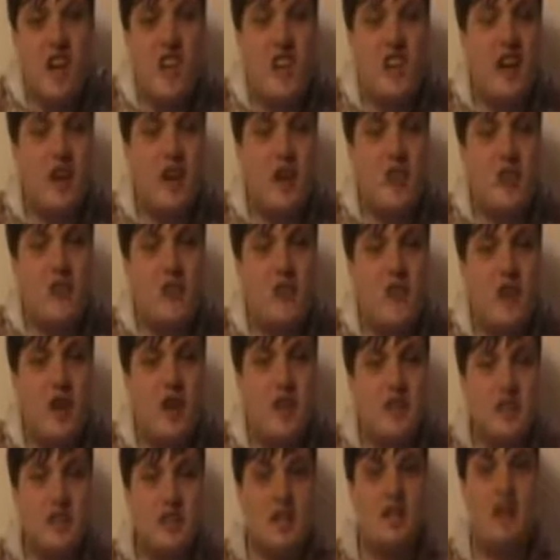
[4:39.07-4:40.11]
Thank you for
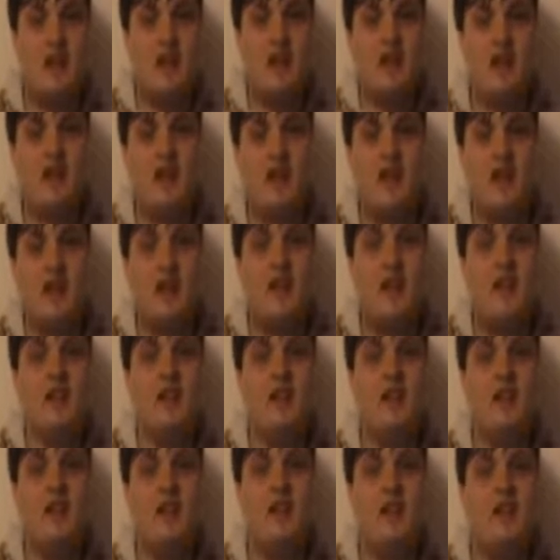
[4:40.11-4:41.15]
watching and have a
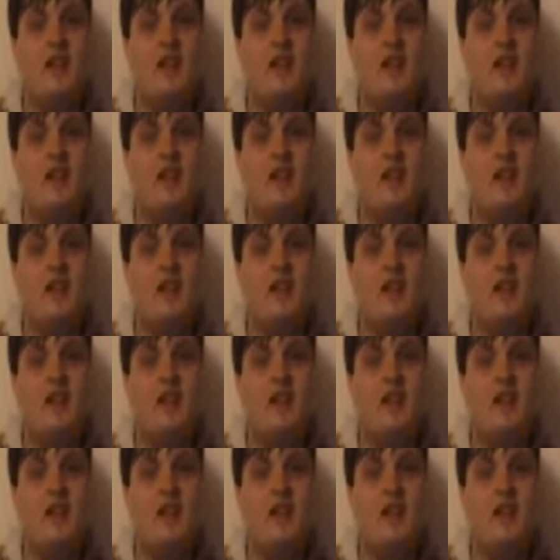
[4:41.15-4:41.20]
great